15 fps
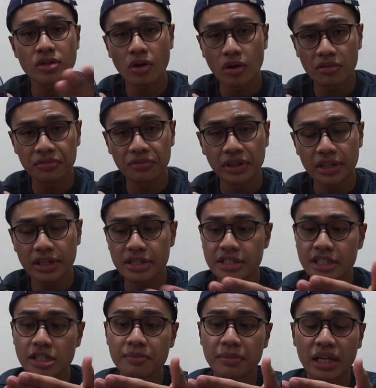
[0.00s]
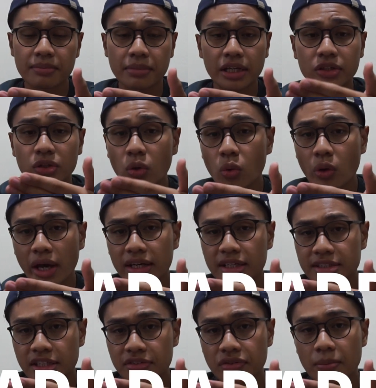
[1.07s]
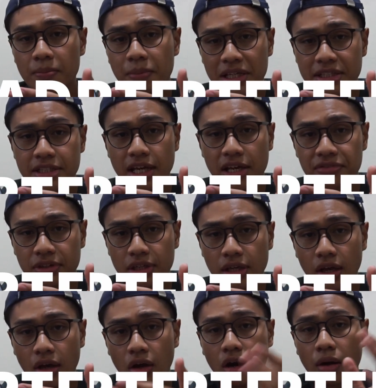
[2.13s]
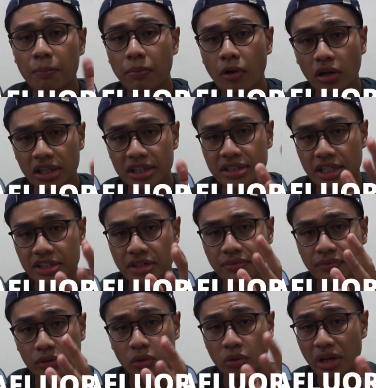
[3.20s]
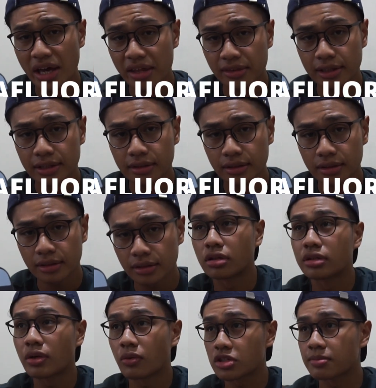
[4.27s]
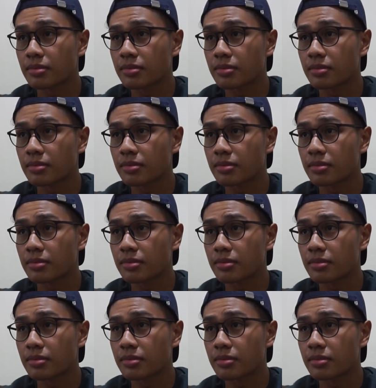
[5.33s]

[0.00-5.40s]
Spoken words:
or feet is actually made by no additive PTFE or polytetrafluoroethylene. That was a